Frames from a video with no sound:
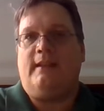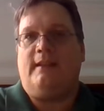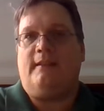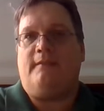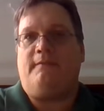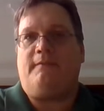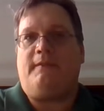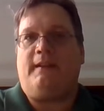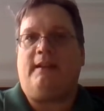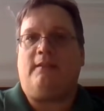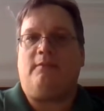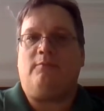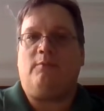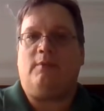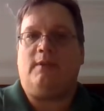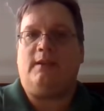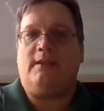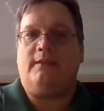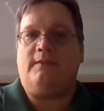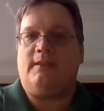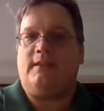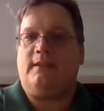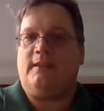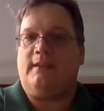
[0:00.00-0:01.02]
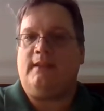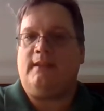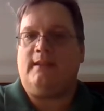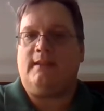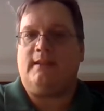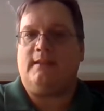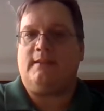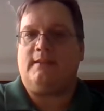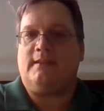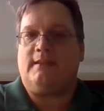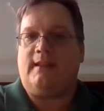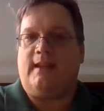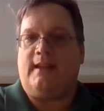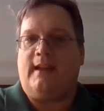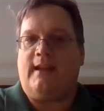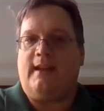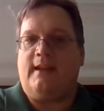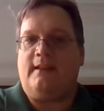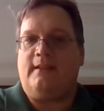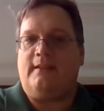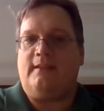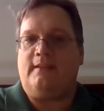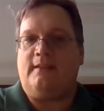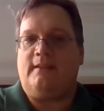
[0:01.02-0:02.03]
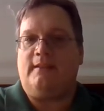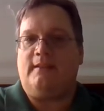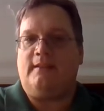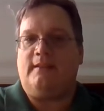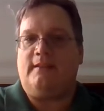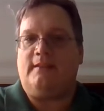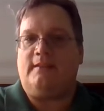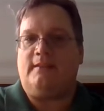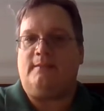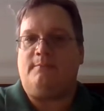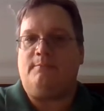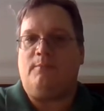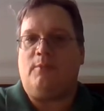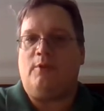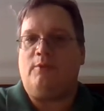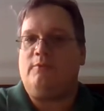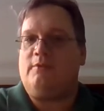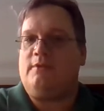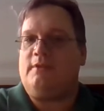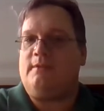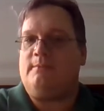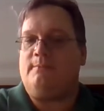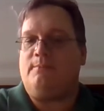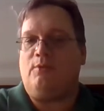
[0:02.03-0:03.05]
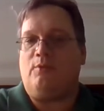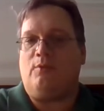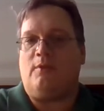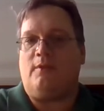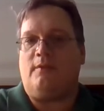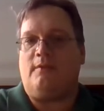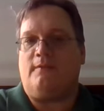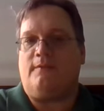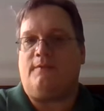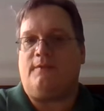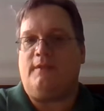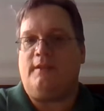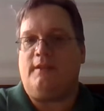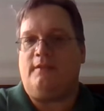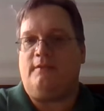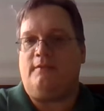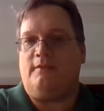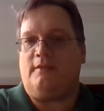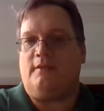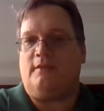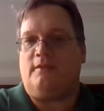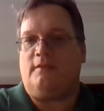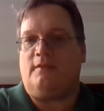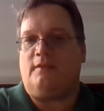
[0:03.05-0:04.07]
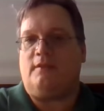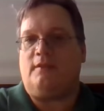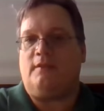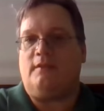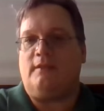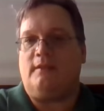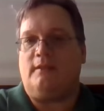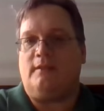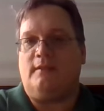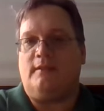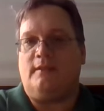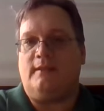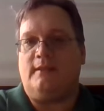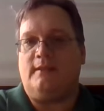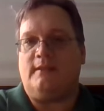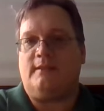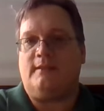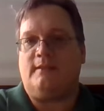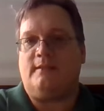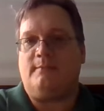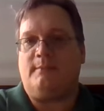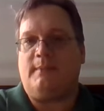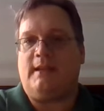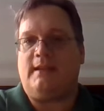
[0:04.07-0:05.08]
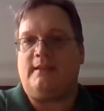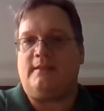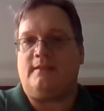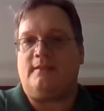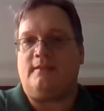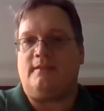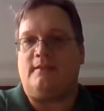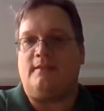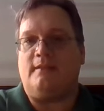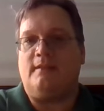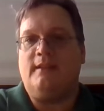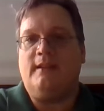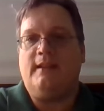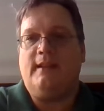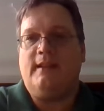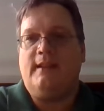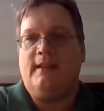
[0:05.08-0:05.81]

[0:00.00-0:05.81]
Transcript: In fact, one of the things that is most important for you to learn this semester